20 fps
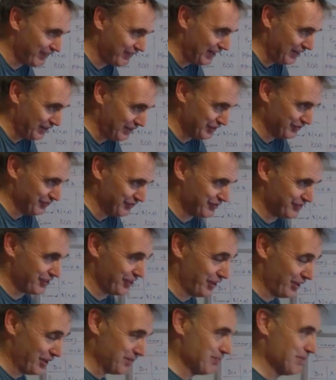1000th
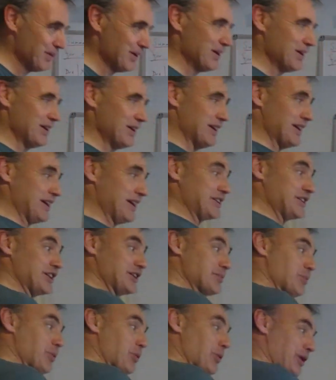time. It's
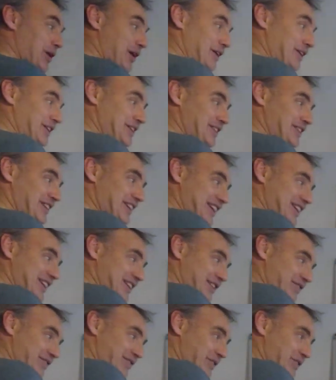just more likely to get
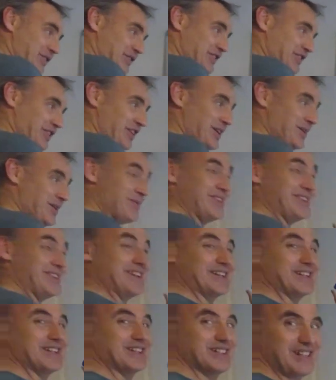it the first time than
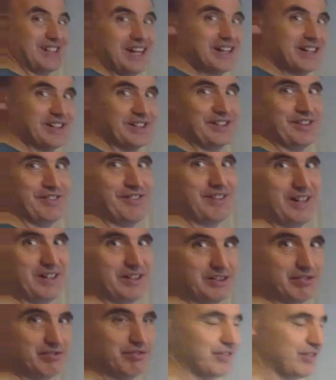exactly the
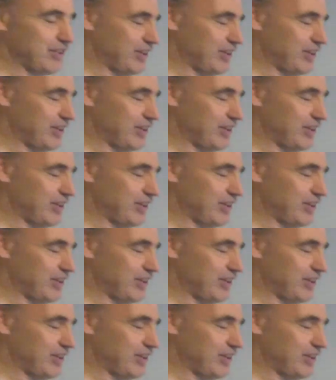1000th